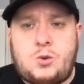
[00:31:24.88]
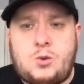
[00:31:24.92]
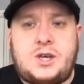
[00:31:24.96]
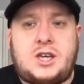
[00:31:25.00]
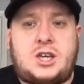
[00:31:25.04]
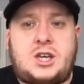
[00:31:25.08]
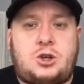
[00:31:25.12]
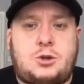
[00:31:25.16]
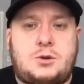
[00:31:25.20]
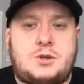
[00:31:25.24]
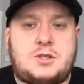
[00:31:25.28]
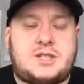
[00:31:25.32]
we
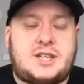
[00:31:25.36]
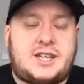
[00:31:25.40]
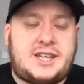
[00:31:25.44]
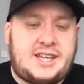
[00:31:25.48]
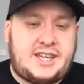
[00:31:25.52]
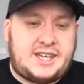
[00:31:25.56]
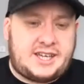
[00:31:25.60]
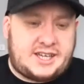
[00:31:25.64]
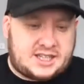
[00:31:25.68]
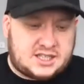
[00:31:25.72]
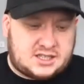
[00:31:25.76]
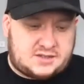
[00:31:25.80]
could do as a
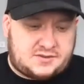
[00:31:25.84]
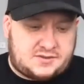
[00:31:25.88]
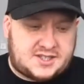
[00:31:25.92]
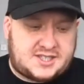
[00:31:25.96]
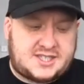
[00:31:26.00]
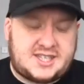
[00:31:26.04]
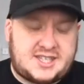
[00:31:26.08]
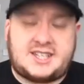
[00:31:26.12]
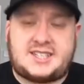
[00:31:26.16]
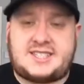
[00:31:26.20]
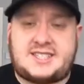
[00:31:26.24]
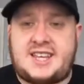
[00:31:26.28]
league is
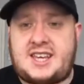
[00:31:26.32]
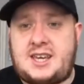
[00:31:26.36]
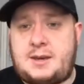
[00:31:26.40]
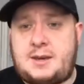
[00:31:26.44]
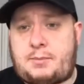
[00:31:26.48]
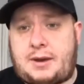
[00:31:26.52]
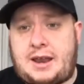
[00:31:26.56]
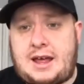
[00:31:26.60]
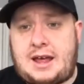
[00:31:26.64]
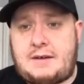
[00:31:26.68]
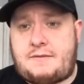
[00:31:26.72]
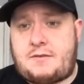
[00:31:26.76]
facilitate your
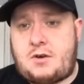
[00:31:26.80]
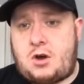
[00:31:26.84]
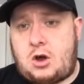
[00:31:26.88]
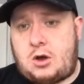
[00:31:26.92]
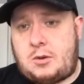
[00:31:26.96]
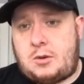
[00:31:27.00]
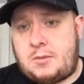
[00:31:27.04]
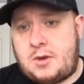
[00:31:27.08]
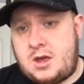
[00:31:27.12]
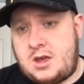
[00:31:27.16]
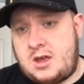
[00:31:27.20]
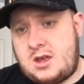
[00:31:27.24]

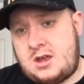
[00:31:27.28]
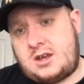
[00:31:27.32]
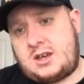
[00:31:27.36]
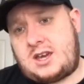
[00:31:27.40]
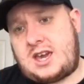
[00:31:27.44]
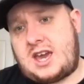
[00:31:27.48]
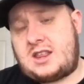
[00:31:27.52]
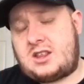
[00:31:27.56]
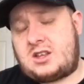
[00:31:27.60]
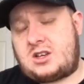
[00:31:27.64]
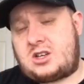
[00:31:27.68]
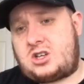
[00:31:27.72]
platform,
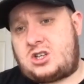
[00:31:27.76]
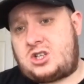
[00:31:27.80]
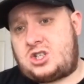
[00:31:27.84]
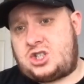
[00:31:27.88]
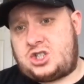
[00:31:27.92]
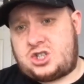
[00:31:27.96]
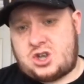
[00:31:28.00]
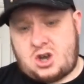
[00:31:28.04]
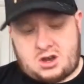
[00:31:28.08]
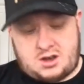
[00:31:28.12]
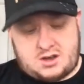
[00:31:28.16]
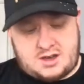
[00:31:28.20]
get the
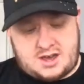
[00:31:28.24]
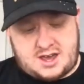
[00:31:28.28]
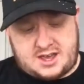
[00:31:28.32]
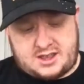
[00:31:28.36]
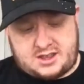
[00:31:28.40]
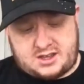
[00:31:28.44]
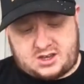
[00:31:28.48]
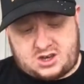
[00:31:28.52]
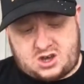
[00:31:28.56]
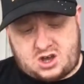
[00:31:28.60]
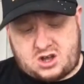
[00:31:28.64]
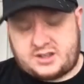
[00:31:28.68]
shot, uh,
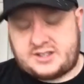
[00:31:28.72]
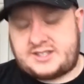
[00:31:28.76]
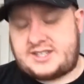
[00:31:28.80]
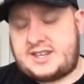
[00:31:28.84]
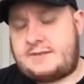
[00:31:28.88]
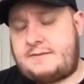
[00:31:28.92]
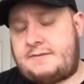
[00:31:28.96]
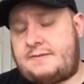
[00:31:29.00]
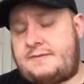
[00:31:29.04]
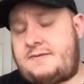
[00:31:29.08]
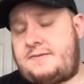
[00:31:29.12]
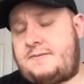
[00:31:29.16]
the
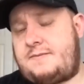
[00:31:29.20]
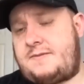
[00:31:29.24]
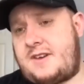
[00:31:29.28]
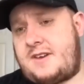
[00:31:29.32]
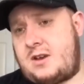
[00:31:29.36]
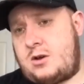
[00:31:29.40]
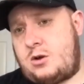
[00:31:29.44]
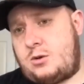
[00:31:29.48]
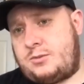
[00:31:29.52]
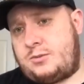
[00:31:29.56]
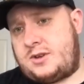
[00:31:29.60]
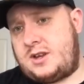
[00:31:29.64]
content
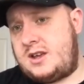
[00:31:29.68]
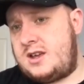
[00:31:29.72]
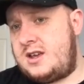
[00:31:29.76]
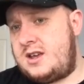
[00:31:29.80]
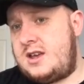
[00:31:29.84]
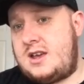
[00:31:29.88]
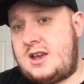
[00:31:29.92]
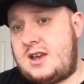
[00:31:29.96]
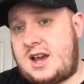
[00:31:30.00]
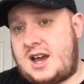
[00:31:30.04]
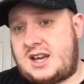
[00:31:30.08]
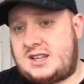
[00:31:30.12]
filmed,
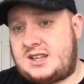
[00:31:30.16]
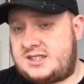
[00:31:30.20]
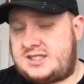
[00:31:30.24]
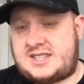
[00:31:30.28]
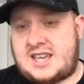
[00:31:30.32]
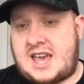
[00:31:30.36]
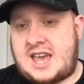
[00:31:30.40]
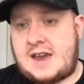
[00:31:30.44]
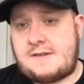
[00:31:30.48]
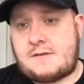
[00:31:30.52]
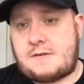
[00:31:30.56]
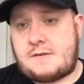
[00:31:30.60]
and
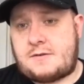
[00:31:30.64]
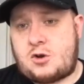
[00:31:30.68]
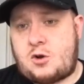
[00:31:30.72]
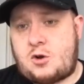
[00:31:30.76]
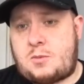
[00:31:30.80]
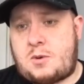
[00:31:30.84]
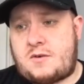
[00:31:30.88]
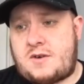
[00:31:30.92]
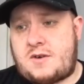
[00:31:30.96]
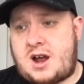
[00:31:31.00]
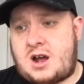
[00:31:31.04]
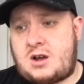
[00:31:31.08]
set everything
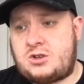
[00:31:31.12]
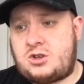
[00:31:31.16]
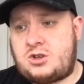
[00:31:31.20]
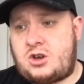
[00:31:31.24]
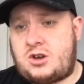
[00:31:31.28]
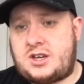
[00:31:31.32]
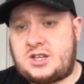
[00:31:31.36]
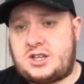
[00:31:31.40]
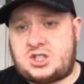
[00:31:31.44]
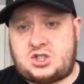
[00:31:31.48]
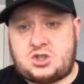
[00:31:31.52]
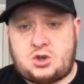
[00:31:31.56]
up around you.
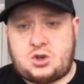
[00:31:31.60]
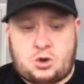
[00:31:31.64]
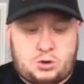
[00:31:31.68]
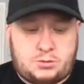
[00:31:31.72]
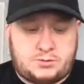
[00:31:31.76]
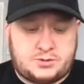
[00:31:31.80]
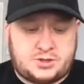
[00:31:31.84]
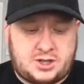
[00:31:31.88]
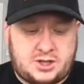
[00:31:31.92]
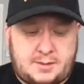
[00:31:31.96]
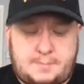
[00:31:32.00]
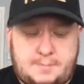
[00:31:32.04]
It's
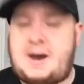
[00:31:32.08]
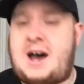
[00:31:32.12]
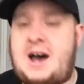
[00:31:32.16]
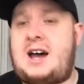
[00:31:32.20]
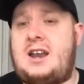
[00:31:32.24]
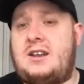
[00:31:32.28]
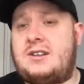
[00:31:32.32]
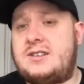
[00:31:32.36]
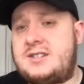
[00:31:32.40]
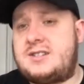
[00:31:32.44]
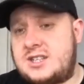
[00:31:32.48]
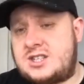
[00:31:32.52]
up to the
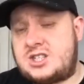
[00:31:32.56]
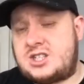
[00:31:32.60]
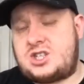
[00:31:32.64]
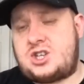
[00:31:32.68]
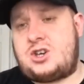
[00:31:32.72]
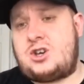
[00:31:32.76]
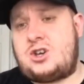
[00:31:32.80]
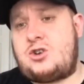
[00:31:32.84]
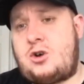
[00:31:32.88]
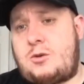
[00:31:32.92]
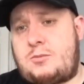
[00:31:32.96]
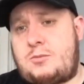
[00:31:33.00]
battler to
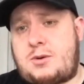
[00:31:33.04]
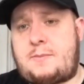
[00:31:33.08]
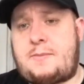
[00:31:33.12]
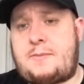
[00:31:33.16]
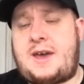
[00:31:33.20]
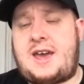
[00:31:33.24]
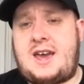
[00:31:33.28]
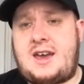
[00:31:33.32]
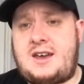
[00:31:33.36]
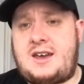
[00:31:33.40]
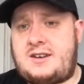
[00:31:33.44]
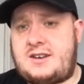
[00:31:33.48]
turn up
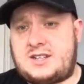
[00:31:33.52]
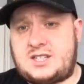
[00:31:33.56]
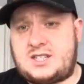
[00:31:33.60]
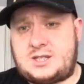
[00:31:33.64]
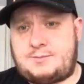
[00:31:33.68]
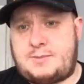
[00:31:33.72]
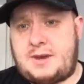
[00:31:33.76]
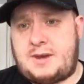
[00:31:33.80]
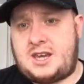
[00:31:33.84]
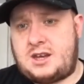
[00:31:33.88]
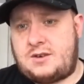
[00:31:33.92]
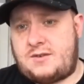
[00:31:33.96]
prepared and
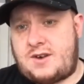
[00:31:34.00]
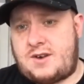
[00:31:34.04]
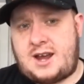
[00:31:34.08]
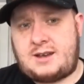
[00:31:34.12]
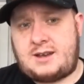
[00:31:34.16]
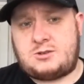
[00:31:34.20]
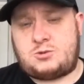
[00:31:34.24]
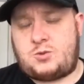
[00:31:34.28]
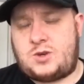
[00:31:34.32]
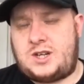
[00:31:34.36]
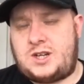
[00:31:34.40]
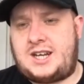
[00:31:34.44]
spit your
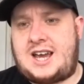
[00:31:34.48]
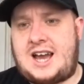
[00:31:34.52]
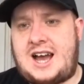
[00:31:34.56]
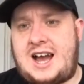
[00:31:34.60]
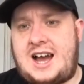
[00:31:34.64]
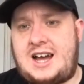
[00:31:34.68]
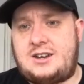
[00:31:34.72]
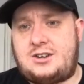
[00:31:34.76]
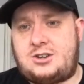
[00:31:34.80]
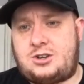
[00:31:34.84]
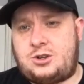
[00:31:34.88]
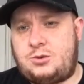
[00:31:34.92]
eyes. We
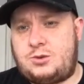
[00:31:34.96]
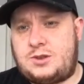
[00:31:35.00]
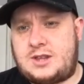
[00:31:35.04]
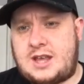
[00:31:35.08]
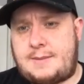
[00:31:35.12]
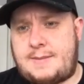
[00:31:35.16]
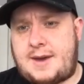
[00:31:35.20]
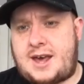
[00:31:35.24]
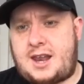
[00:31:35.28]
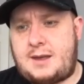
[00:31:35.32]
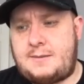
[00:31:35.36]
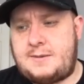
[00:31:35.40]
can't do
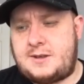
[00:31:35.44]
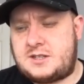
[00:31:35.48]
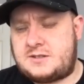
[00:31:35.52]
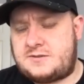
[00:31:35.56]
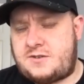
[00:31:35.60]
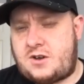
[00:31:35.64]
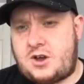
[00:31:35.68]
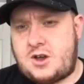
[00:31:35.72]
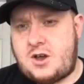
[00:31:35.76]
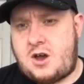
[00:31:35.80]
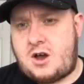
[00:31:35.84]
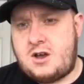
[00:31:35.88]
them elements
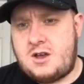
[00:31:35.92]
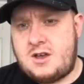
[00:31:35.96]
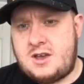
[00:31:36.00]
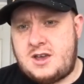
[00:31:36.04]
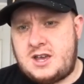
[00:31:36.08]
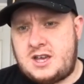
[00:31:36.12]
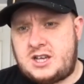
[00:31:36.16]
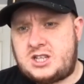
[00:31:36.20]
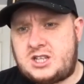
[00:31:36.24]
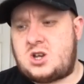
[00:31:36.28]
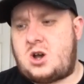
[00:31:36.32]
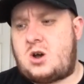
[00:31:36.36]
for you.
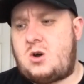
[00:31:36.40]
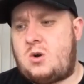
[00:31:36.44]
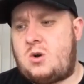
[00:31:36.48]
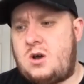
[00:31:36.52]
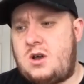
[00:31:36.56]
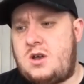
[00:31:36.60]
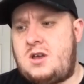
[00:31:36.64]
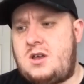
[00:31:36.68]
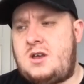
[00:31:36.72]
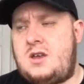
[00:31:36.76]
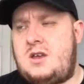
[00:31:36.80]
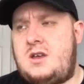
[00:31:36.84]

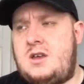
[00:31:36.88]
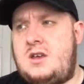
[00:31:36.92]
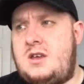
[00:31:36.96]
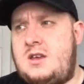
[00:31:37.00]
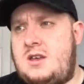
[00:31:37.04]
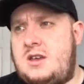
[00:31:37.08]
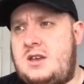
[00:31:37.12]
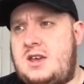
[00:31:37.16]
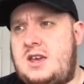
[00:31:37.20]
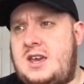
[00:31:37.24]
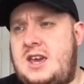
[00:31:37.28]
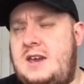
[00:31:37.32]
So
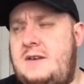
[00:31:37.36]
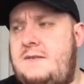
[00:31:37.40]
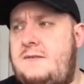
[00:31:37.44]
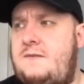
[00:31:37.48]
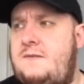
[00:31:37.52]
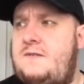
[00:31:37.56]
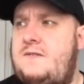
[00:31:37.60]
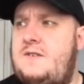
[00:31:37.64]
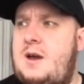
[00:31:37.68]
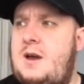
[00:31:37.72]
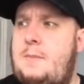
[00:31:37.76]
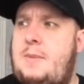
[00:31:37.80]
if
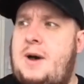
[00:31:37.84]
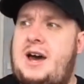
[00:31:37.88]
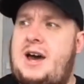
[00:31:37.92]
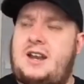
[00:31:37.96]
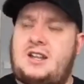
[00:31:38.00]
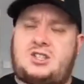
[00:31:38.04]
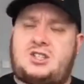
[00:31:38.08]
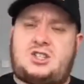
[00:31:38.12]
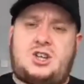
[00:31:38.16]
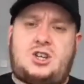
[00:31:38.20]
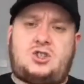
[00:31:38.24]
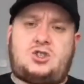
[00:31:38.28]
a
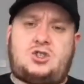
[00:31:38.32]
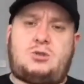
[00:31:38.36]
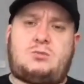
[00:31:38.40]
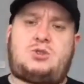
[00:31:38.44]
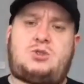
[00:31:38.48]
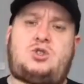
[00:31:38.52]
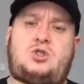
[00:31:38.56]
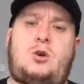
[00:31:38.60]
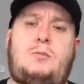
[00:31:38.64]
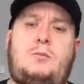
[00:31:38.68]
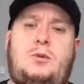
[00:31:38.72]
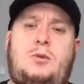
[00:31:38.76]
battler turns up,
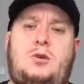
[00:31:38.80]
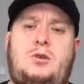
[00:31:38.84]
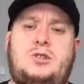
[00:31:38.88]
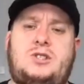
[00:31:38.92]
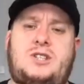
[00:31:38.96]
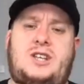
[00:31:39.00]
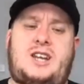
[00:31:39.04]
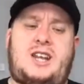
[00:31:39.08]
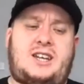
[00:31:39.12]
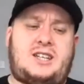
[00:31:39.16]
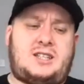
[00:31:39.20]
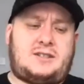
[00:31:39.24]
stumbles,
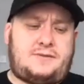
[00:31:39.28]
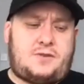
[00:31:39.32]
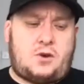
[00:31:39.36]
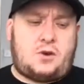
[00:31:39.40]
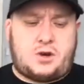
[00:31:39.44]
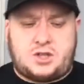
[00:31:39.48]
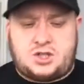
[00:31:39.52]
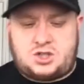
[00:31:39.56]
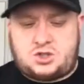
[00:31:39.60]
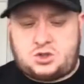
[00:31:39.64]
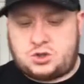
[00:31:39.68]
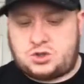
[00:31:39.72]
and then his
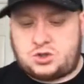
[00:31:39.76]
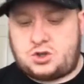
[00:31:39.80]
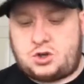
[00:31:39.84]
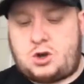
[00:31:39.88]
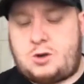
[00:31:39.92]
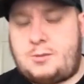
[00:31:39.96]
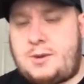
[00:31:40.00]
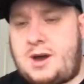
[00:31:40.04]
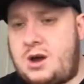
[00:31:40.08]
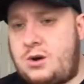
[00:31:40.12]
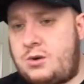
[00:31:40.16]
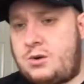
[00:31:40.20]
footage doesn't
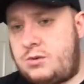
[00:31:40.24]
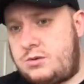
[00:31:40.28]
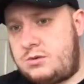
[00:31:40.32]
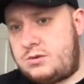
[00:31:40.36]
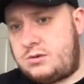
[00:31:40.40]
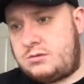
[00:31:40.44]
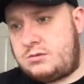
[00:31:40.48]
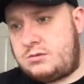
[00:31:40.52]
come out,